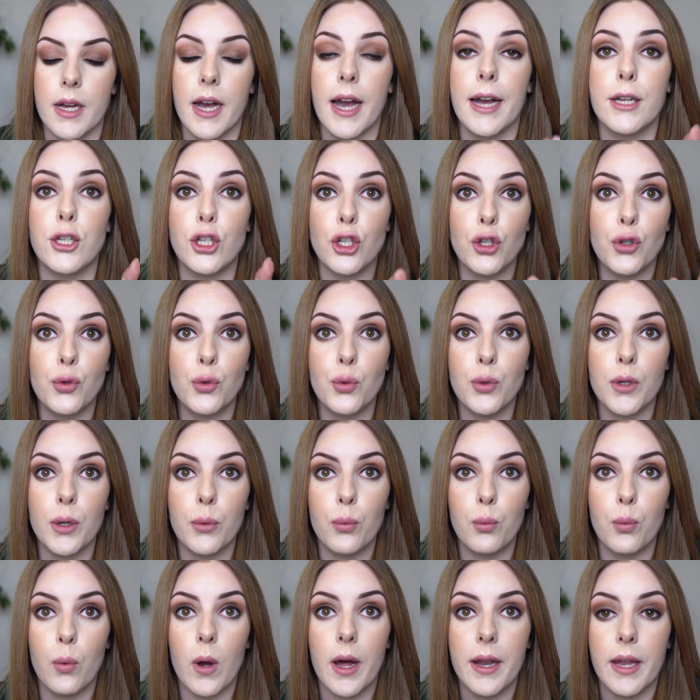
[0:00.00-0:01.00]
I do
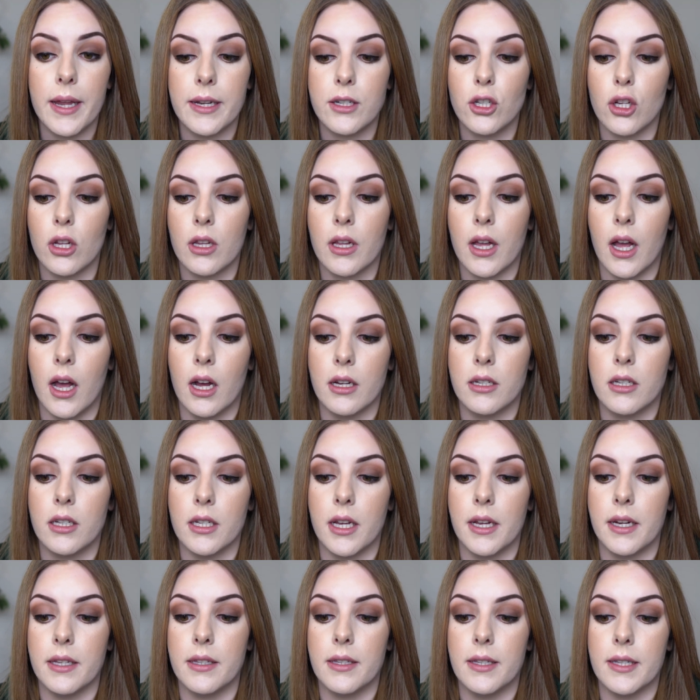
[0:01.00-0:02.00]
one little cut
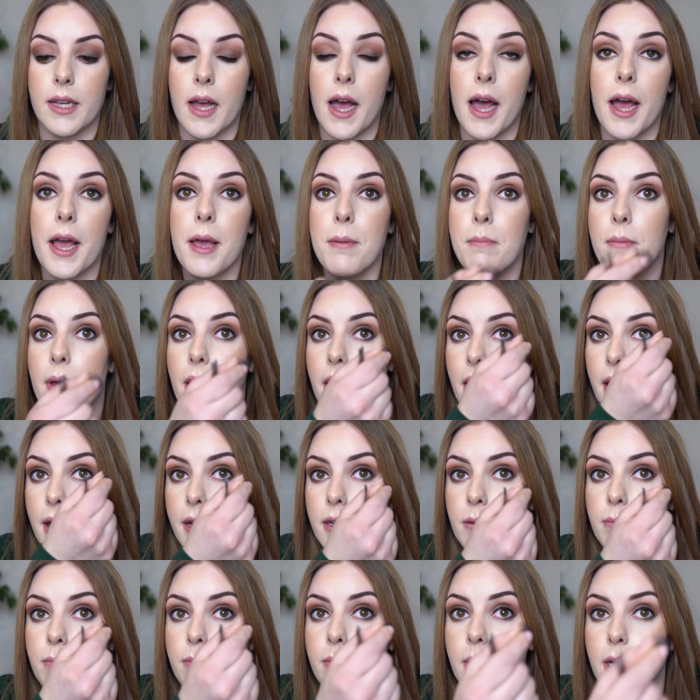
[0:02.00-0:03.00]
at a time
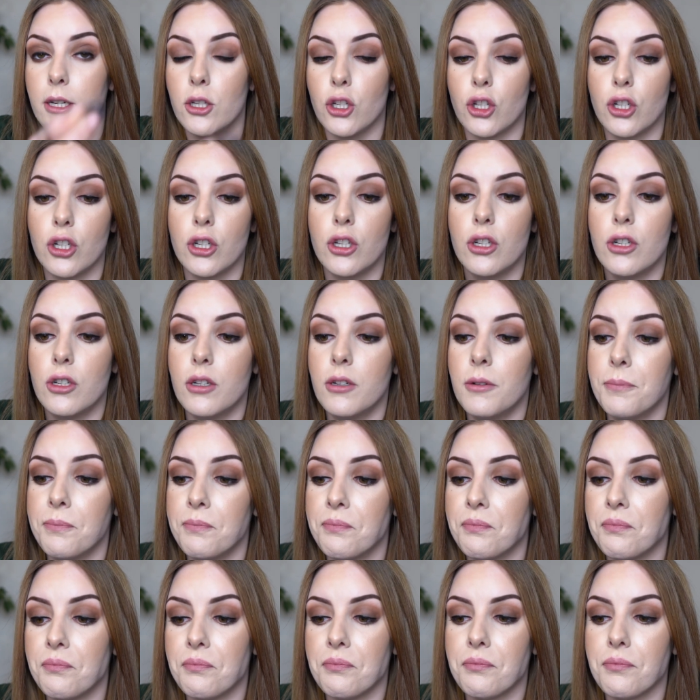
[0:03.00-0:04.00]
and measure
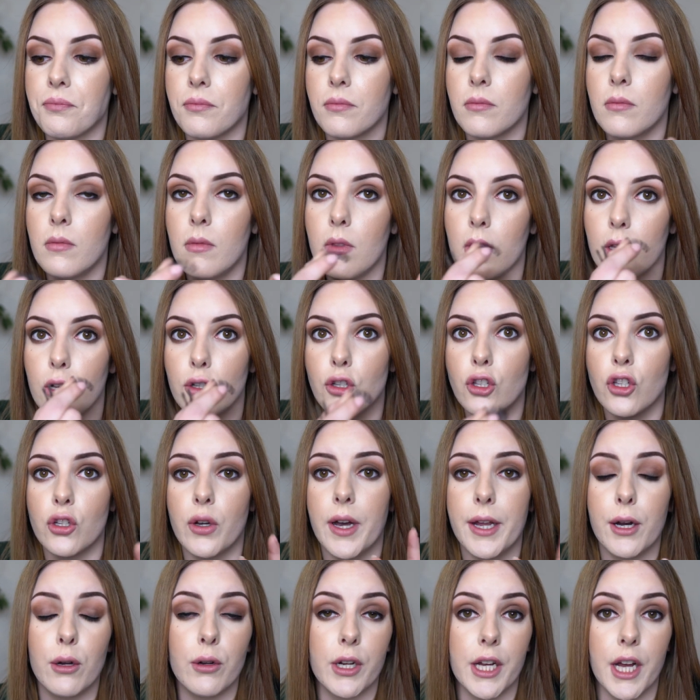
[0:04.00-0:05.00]
so
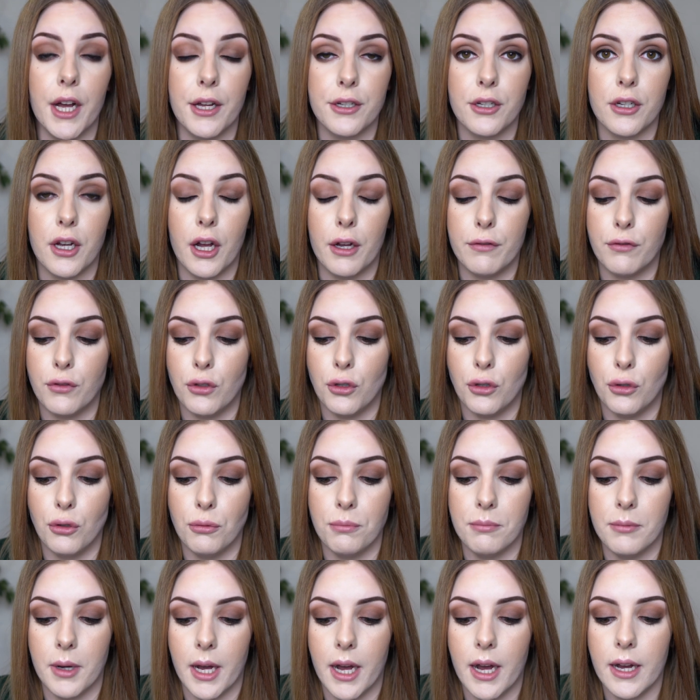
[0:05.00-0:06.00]
I don't cut off too
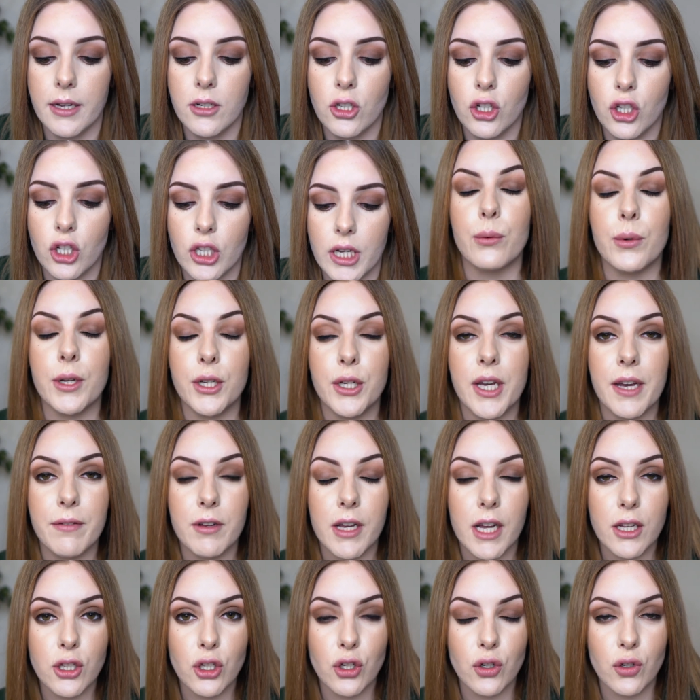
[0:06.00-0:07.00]
much. When you have
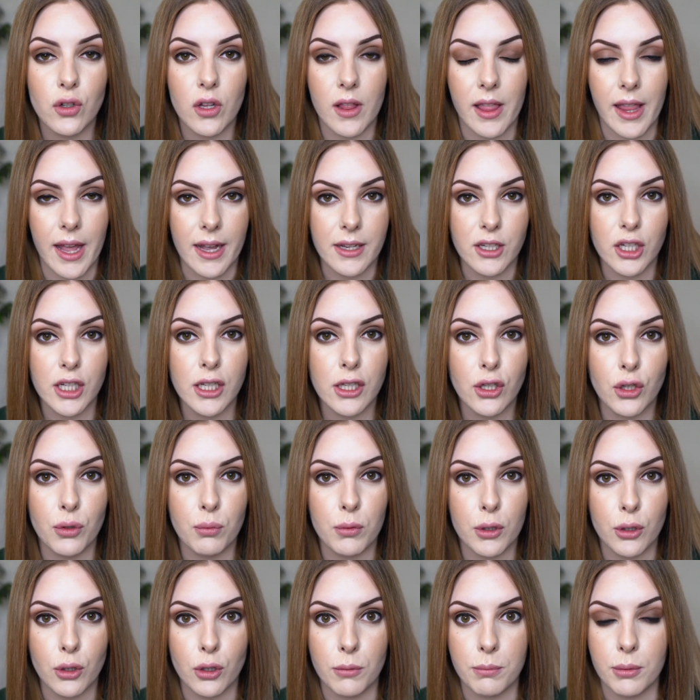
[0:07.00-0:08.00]
cut your lashes, you
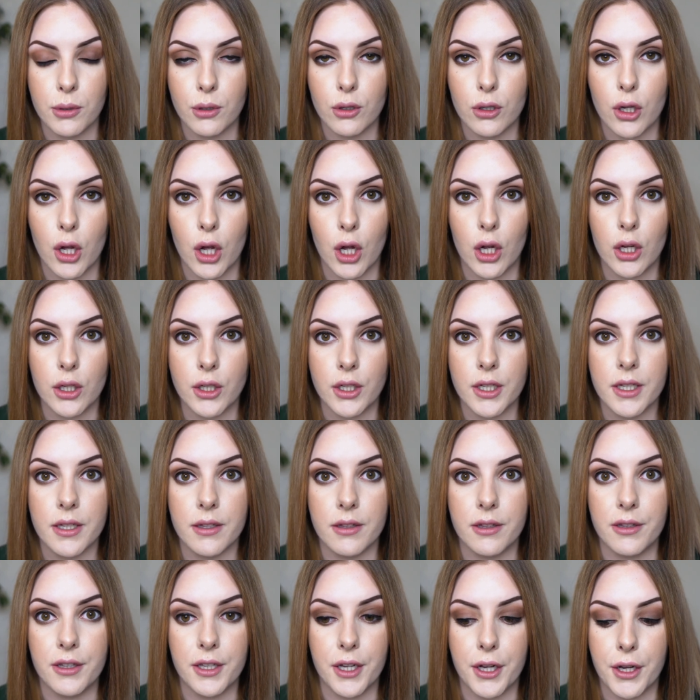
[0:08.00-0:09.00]
want to put on
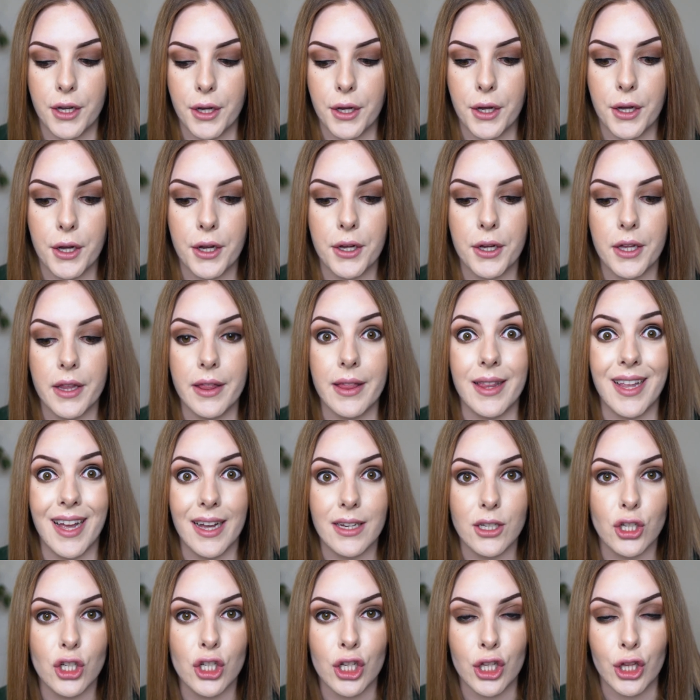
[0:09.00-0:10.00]
the
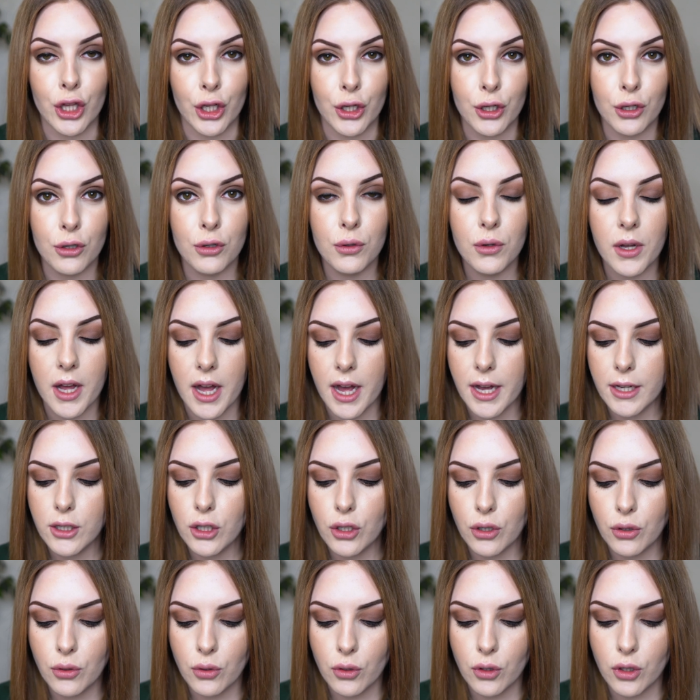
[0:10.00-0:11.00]
lash glue. I
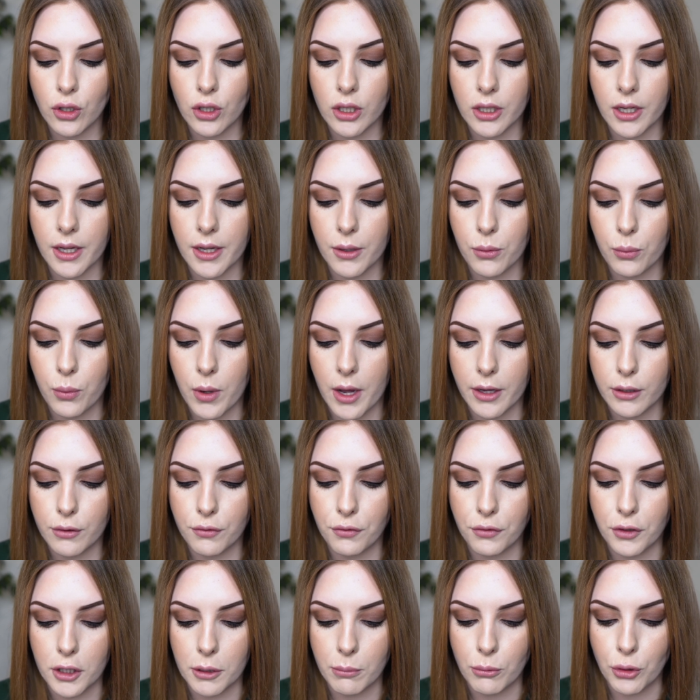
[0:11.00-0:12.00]
use one
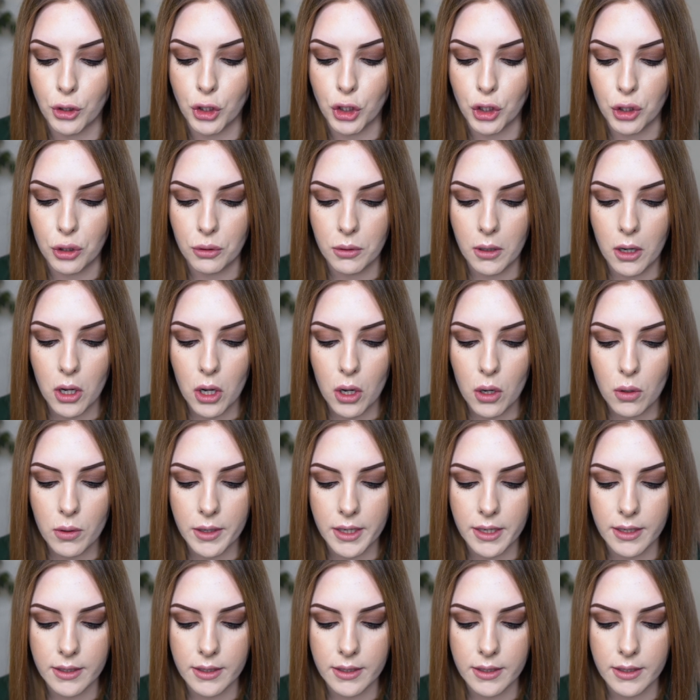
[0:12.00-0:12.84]
from Duo.